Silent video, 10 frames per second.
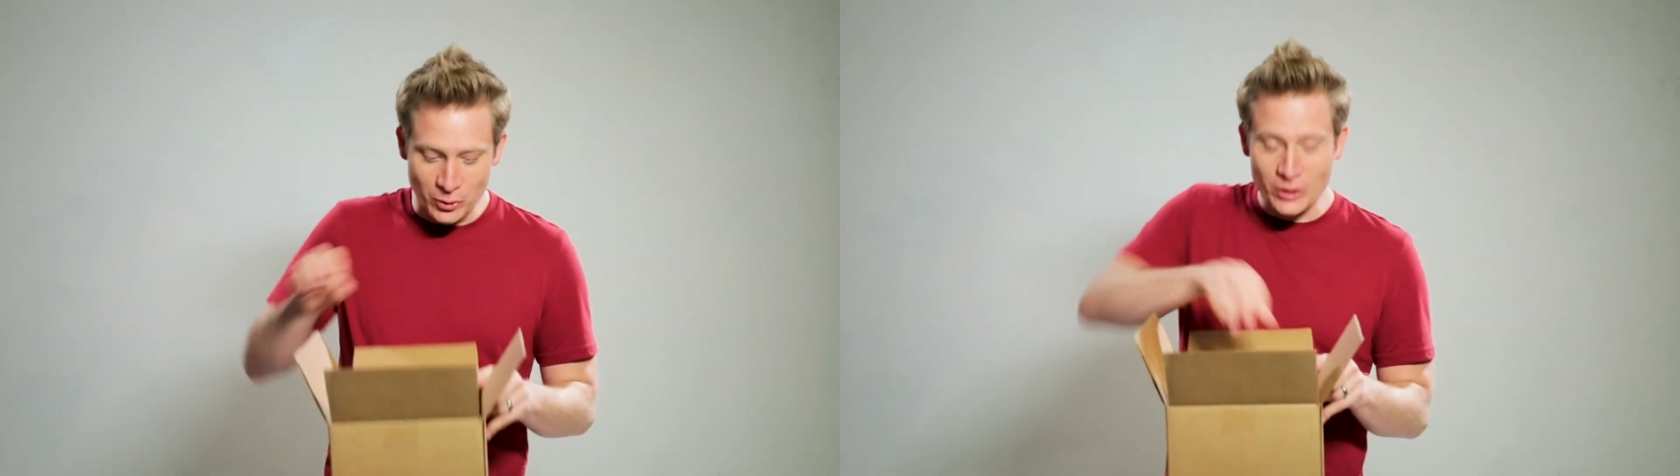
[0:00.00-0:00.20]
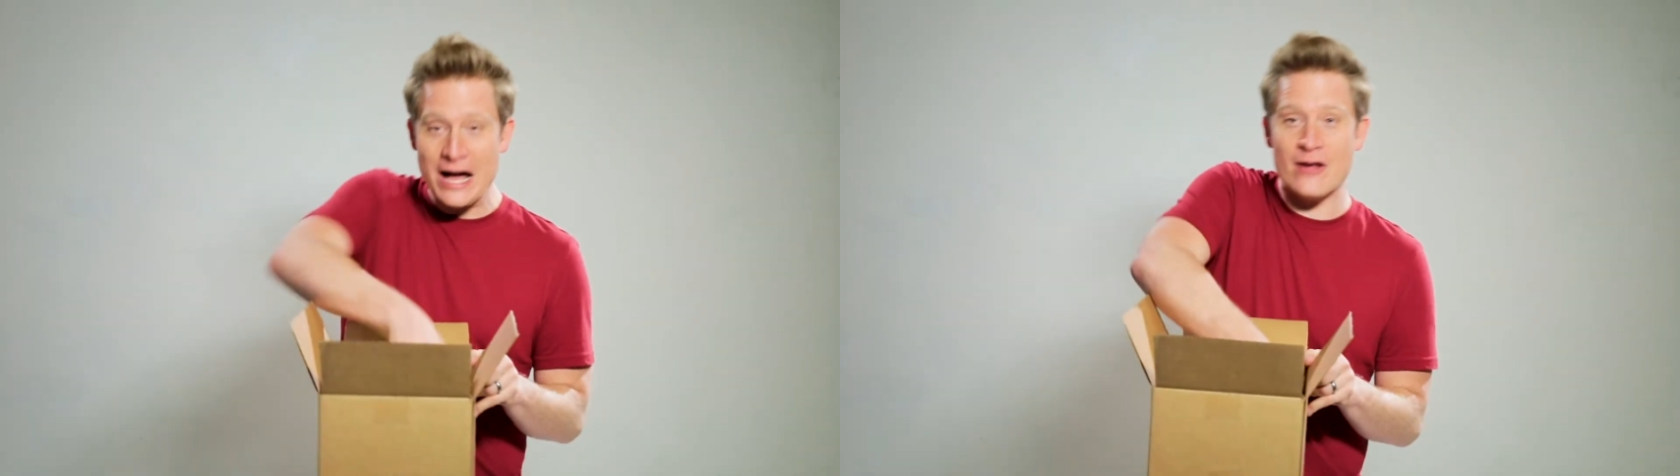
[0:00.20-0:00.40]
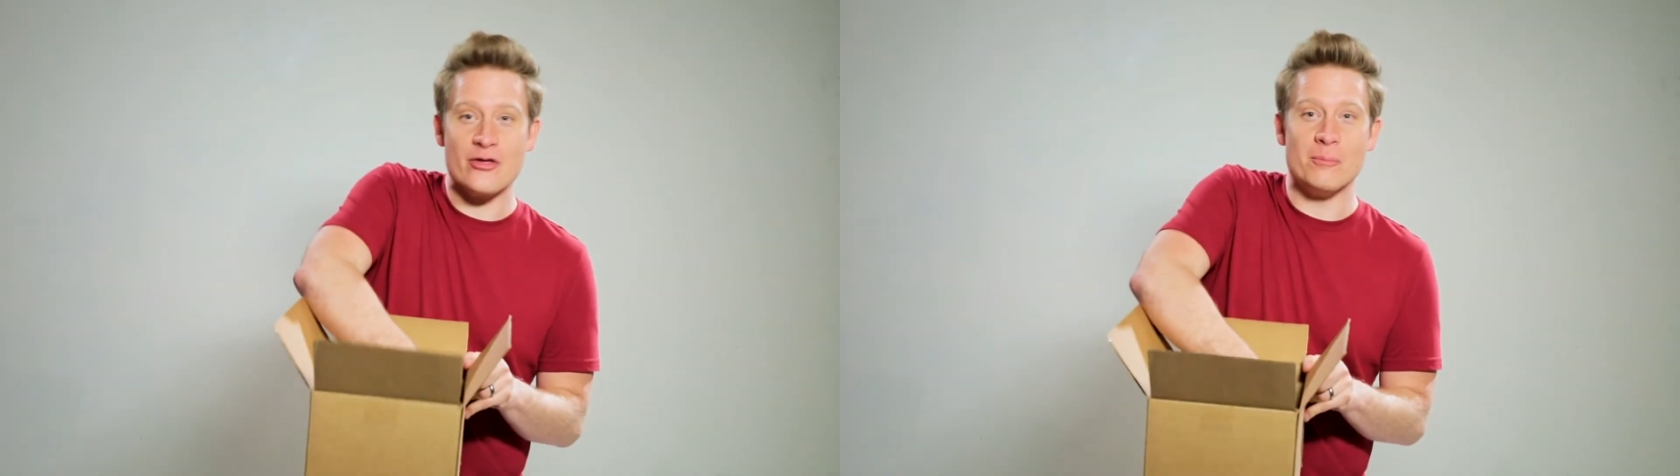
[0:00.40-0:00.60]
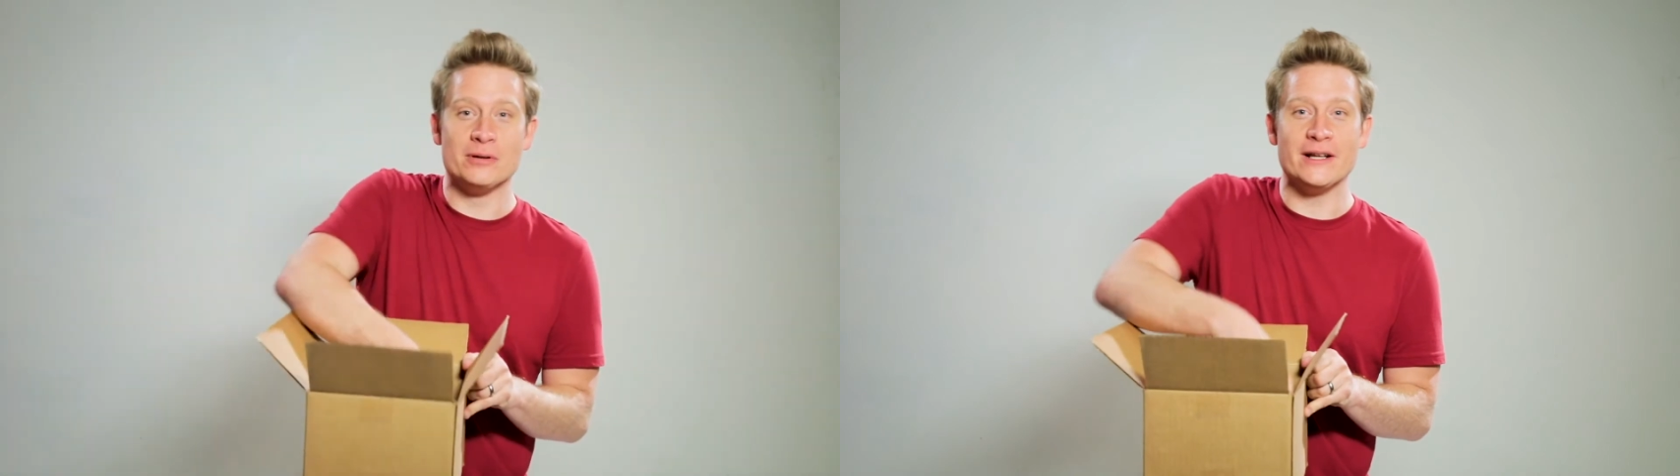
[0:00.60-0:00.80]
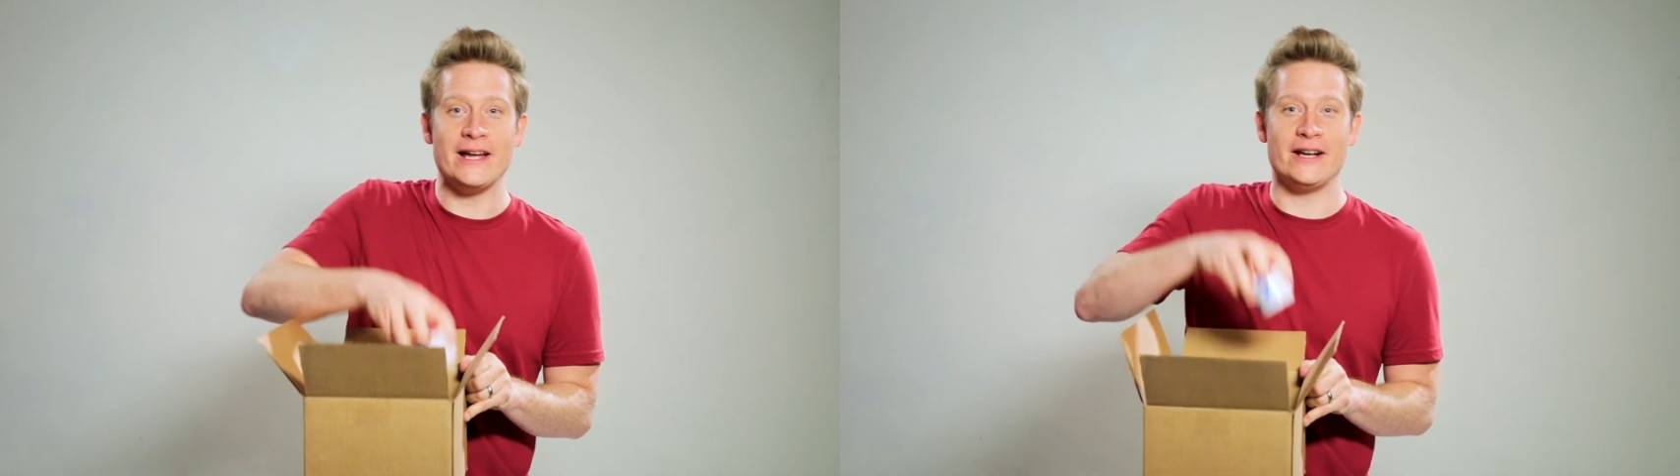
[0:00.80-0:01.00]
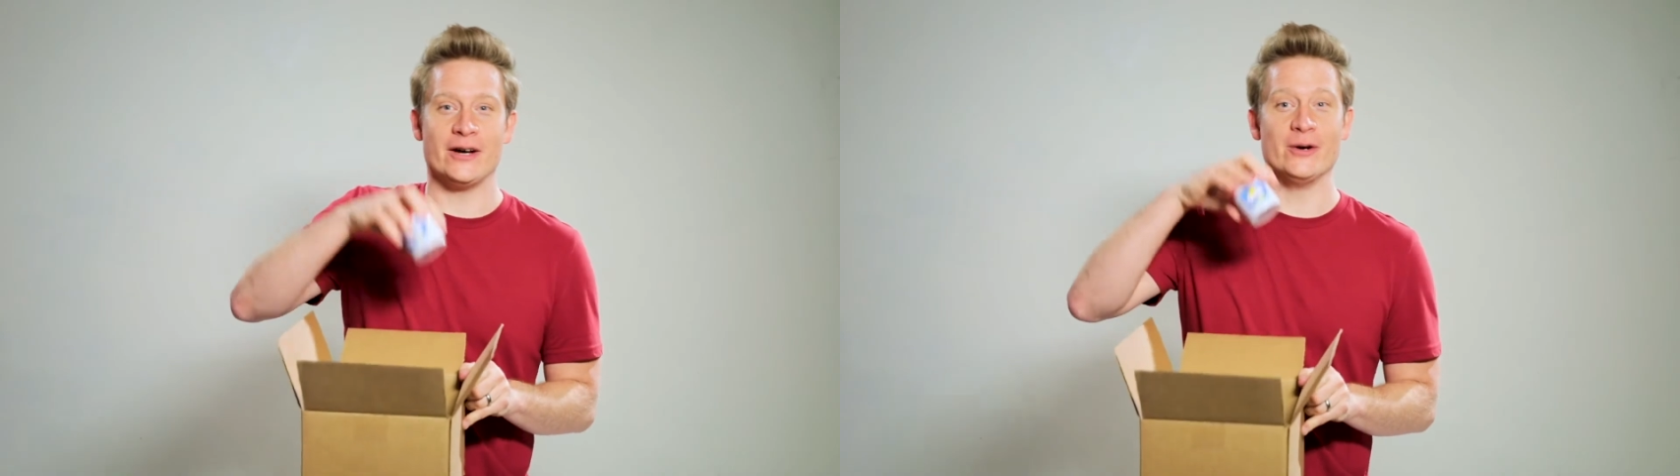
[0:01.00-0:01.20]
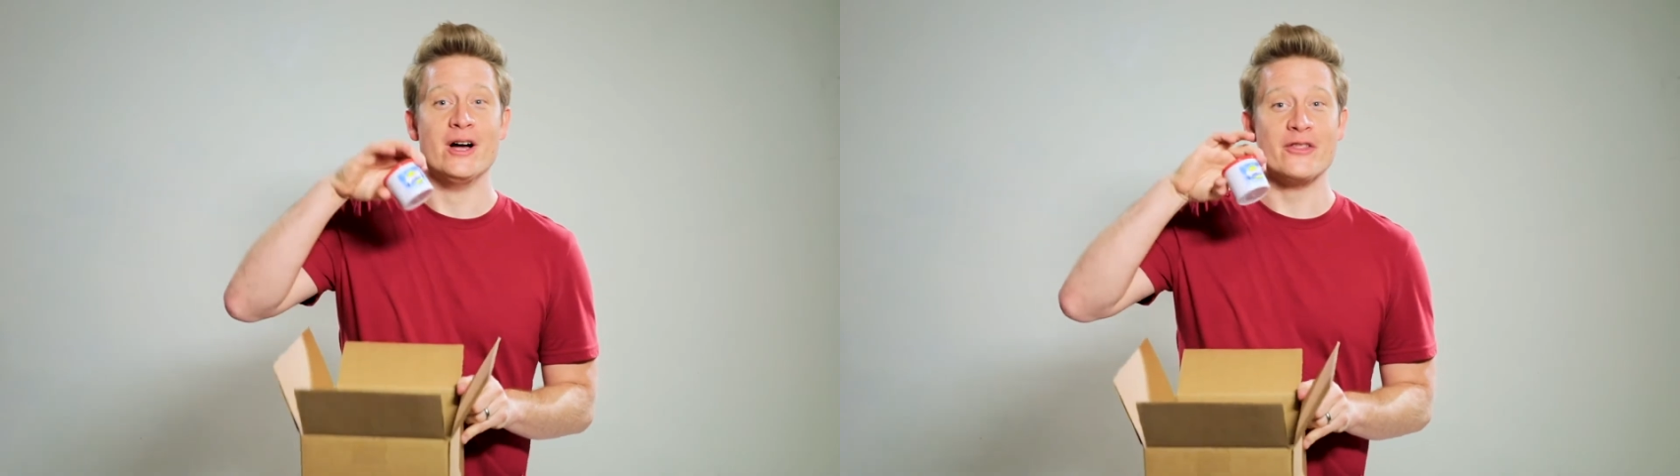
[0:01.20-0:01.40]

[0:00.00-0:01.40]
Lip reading: pull out the Play-Doh